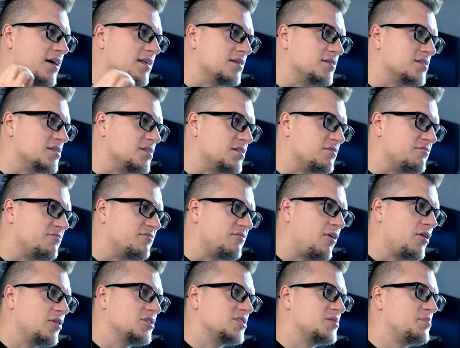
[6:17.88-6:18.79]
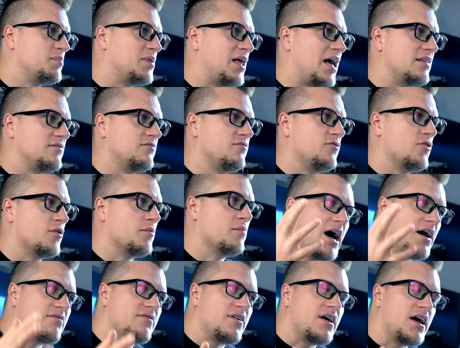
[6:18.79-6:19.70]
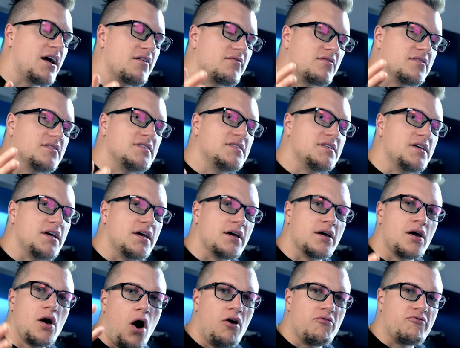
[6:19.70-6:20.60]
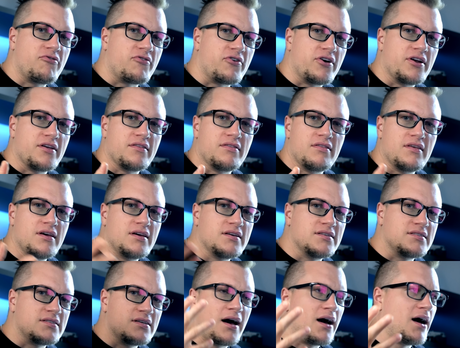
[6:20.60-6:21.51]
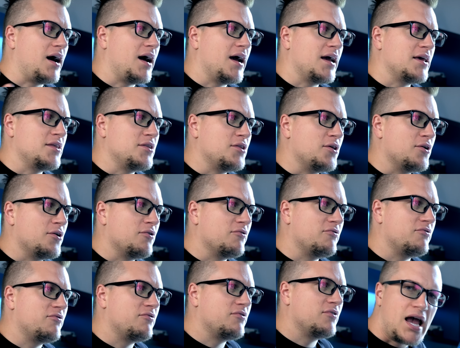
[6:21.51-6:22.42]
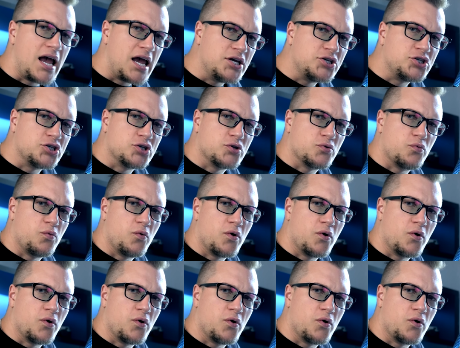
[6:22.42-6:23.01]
This is the first platform I've ever seen offering this kind of agent